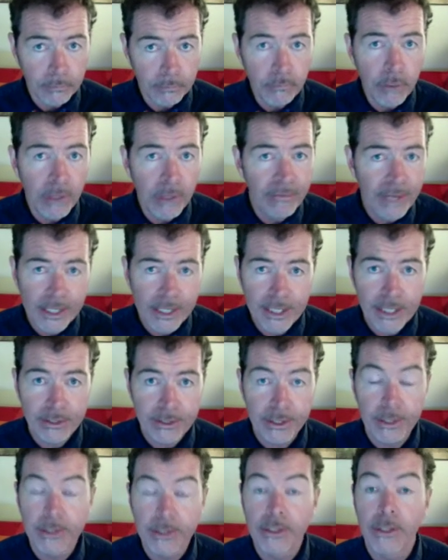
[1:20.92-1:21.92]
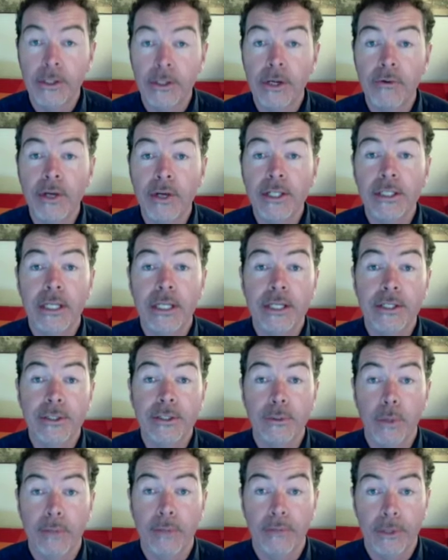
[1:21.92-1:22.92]
Fantastic. So
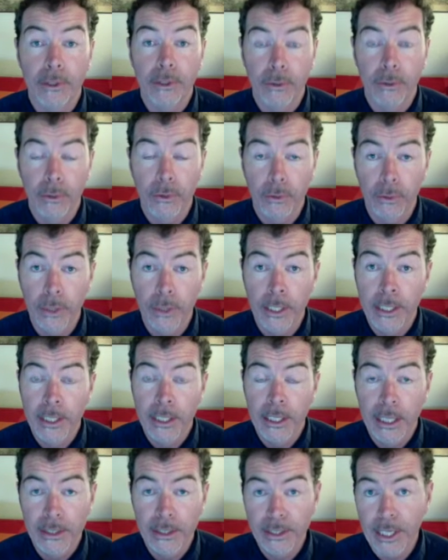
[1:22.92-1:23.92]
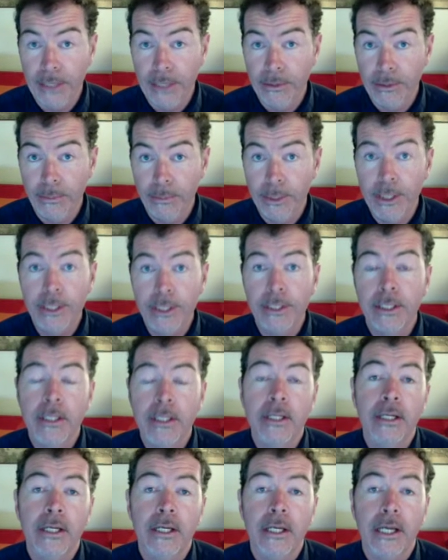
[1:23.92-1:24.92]
congratulations to everyone who has now submitted,
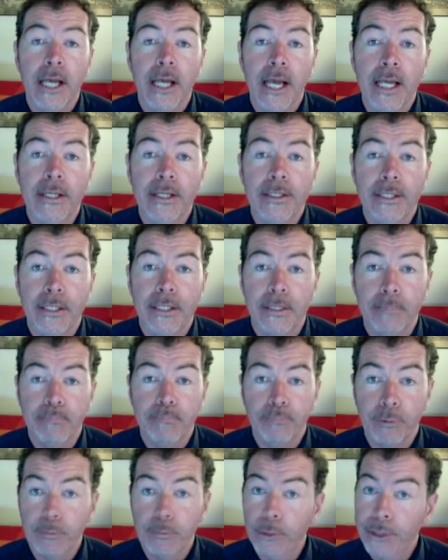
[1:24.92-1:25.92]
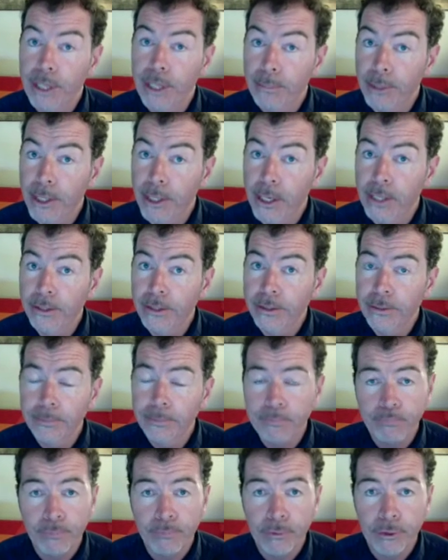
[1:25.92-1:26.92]
and you put that behind you.
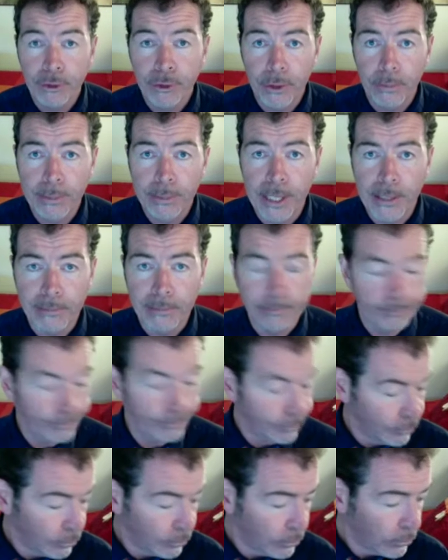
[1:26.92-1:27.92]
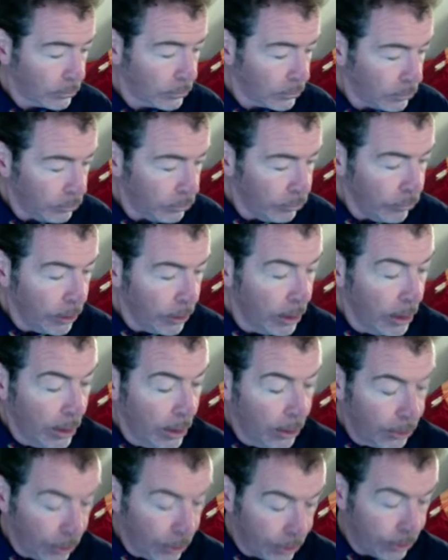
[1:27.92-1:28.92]
Job done.
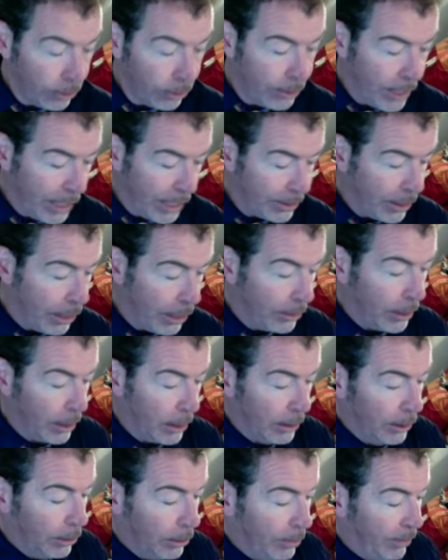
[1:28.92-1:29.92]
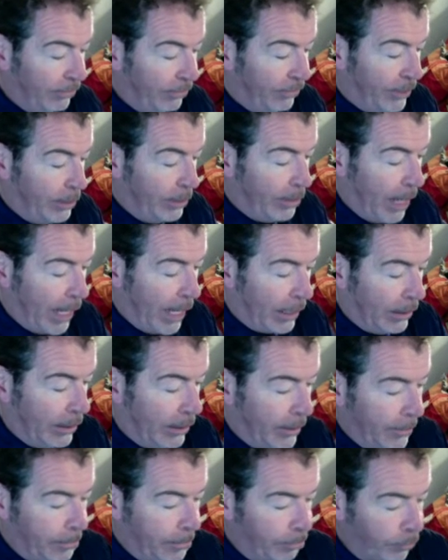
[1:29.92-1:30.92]
Just on that note, a little bit of feedback
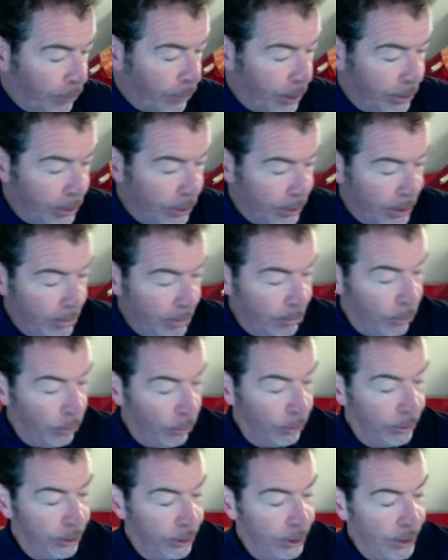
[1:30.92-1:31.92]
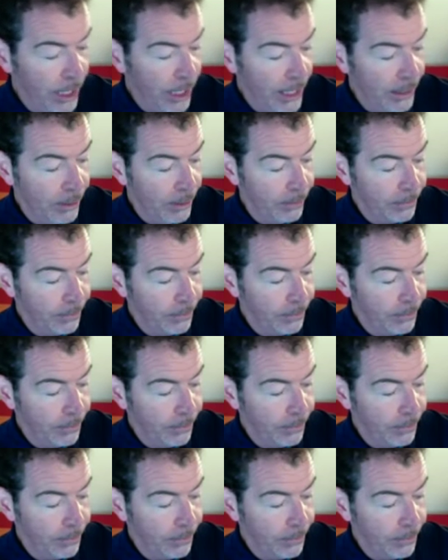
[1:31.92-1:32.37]
is it's important to take